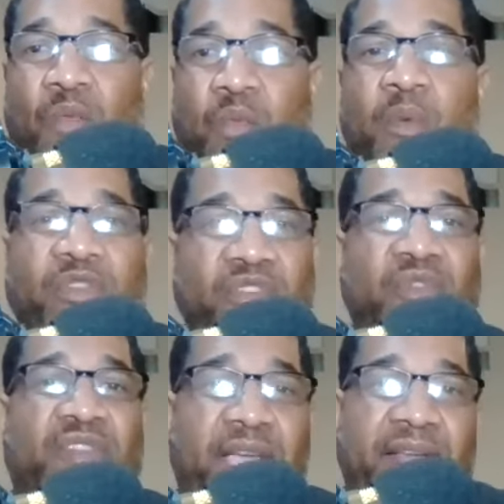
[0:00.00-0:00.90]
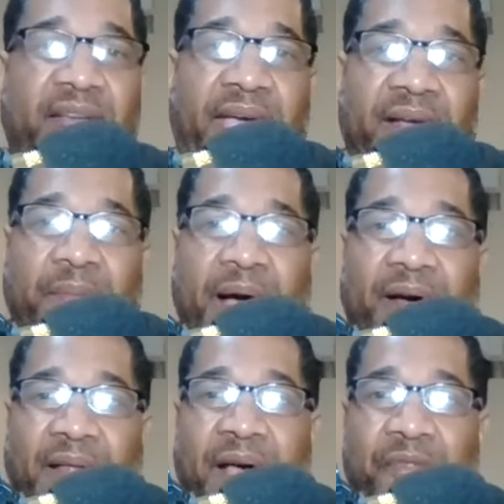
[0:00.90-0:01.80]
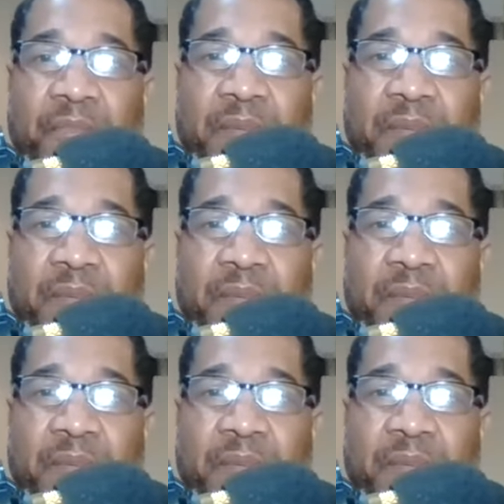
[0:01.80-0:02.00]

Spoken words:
What would you say to that about how do